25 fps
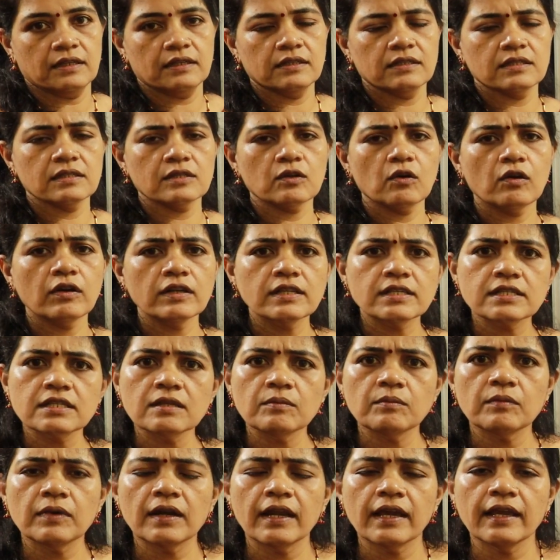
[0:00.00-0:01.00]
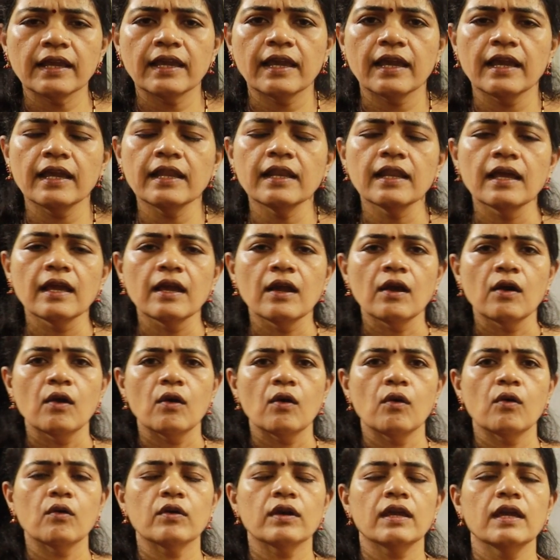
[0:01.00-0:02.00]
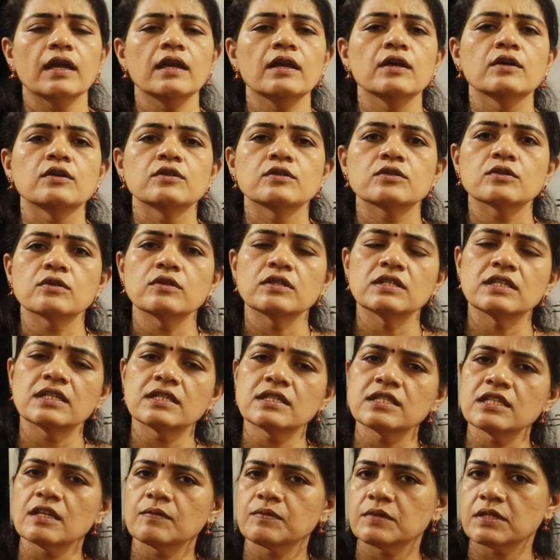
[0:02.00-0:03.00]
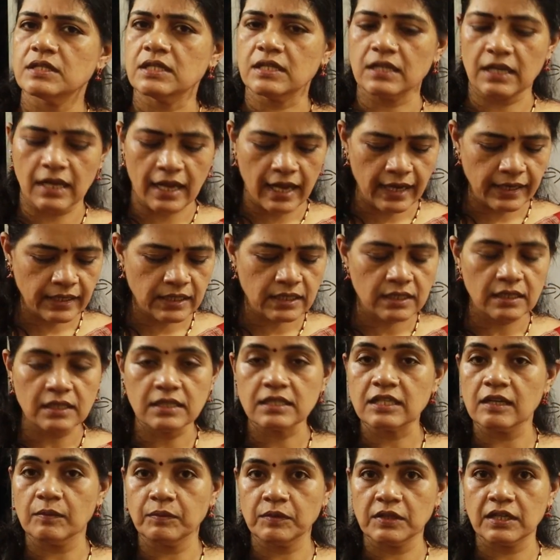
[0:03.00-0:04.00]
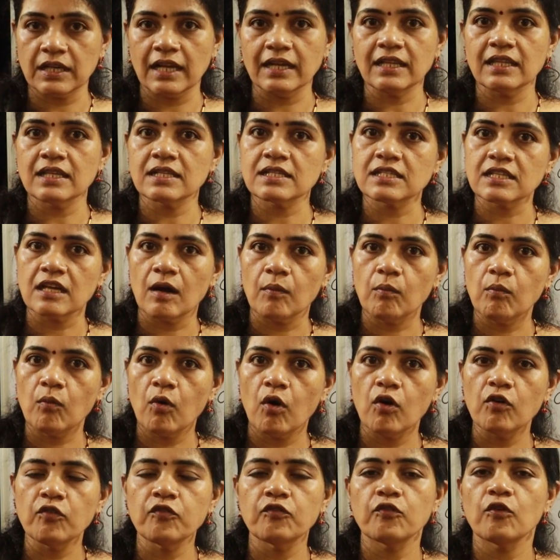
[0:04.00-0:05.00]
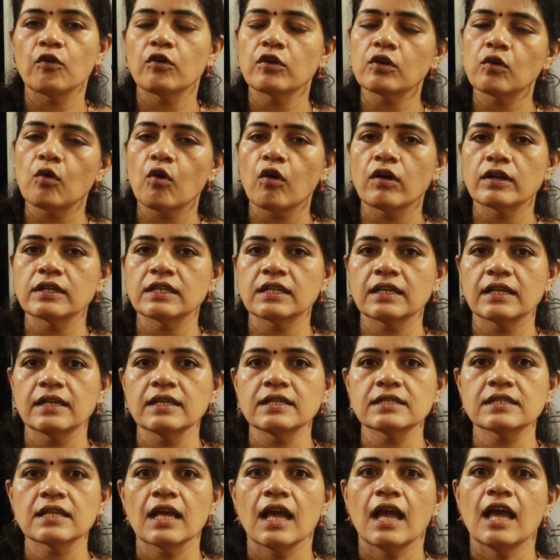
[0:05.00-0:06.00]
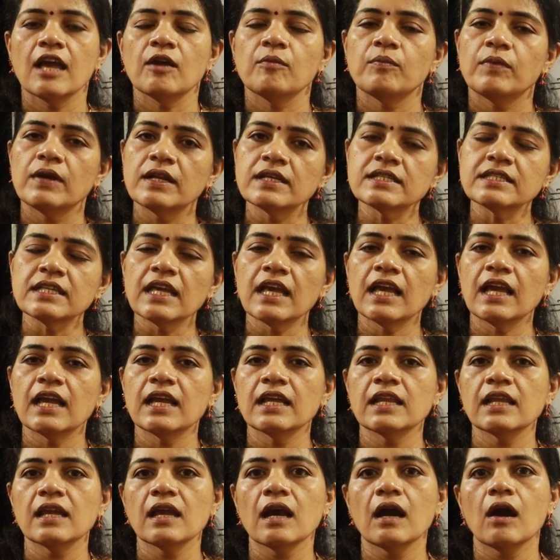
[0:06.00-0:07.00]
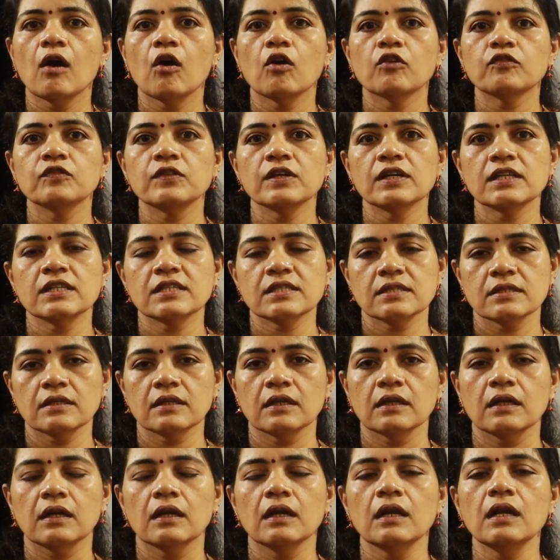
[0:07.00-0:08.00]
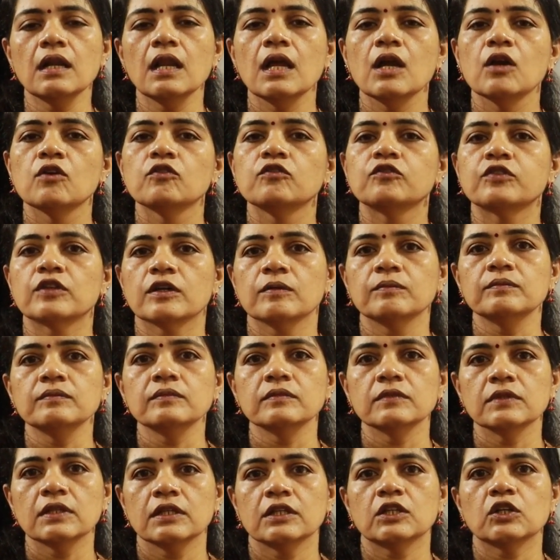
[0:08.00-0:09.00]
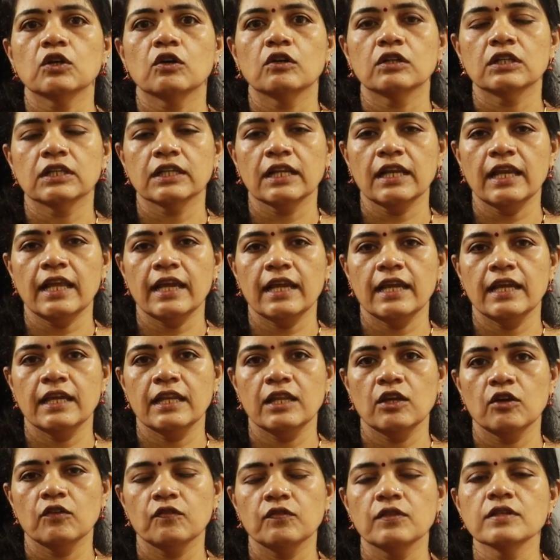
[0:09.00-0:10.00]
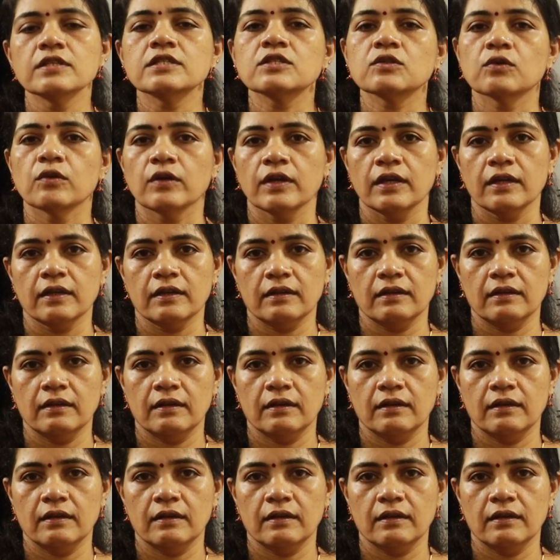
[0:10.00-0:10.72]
It's quite simple again. Okay, so just subtract the sum of 4 quadrants plus area of that circle from the total area of the square.